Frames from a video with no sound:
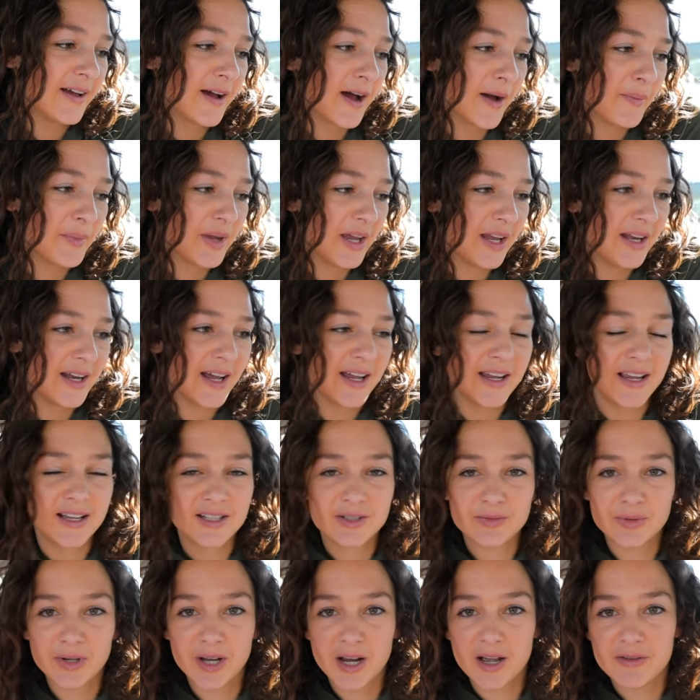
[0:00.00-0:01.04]
I mean, I
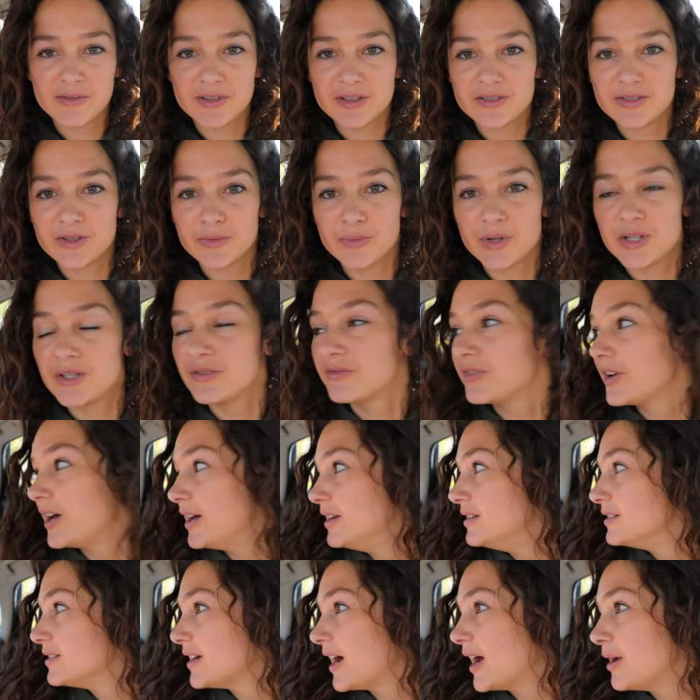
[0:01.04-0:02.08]
guess when you're having so much
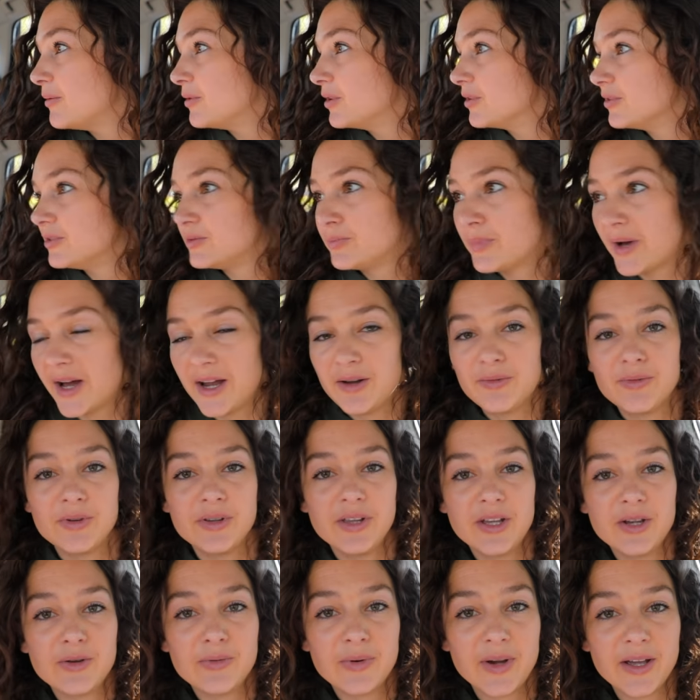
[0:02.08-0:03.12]
fun, time goes by
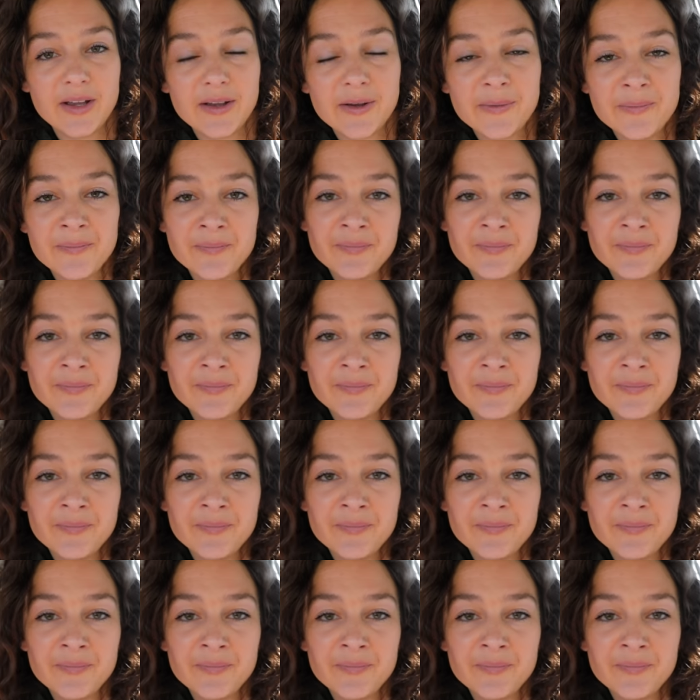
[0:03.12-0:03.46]
really quick.